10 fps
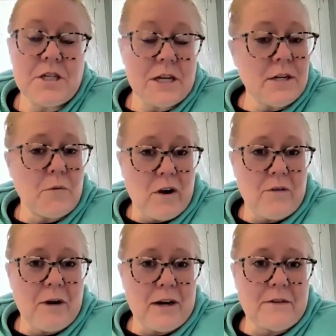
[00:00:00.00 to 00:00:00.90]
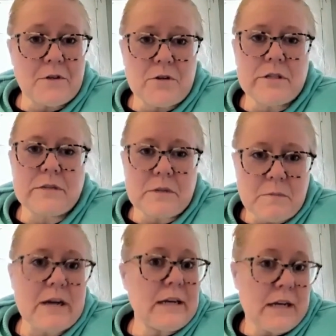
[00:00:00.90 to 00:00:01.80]
January, right after Christmas
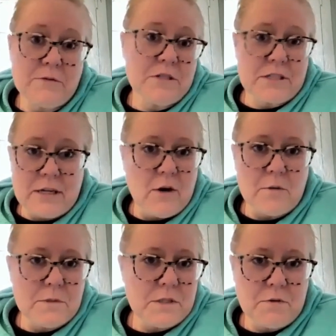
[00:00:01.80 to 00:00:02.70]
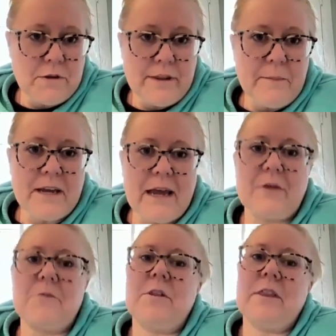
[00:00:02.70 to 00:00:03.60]
break, and I was just going to homeschool them
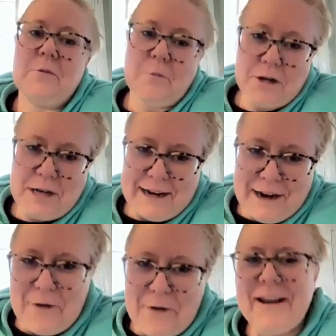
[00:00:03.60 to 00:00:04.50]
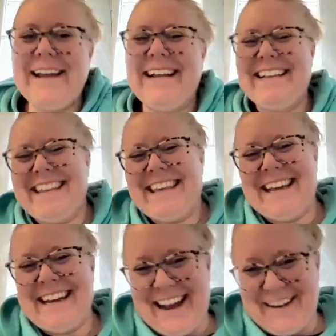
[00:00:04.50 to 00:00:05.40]
again. Well, then word got out
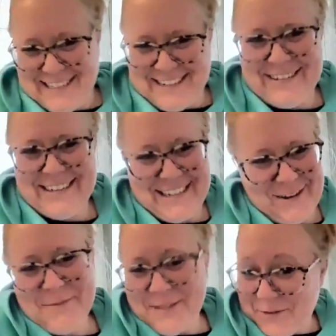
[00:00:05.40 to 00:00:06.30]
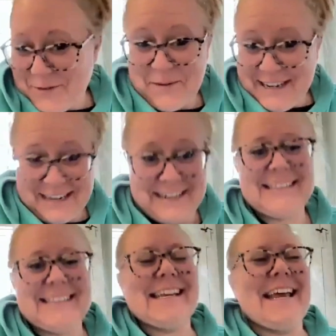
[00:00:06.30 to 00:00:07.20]
that I was going to homeschool my
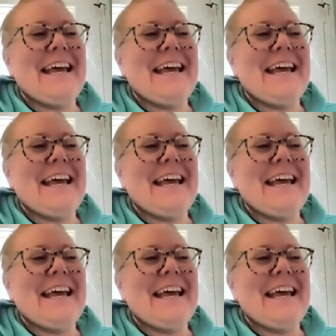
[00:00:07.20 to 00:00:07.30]
kids,